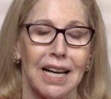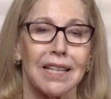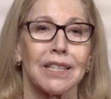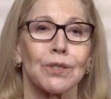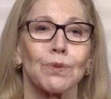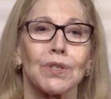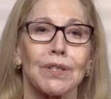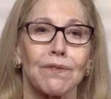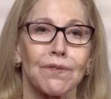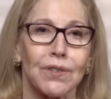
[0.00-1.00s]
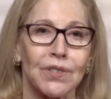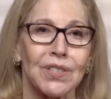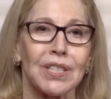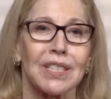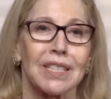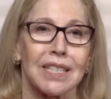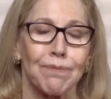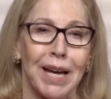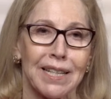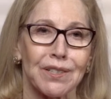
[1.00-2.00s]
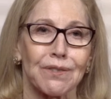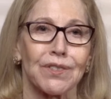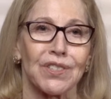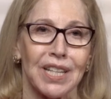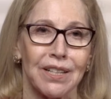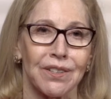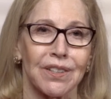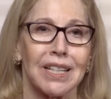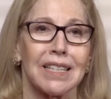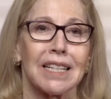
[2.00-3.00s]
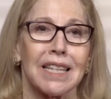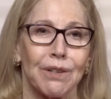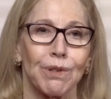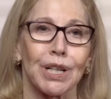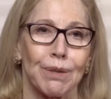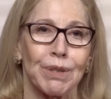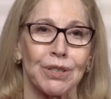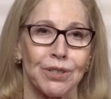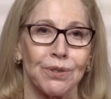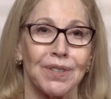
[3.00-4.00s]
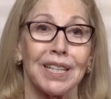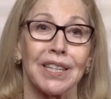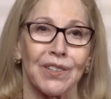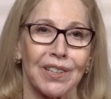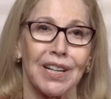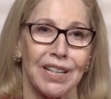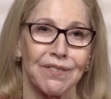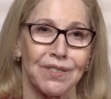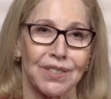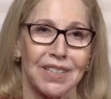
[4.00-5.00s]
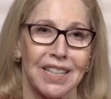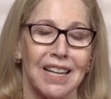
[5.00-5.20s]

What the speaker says: and this was the first Passover Seder that they were coming to in their lives.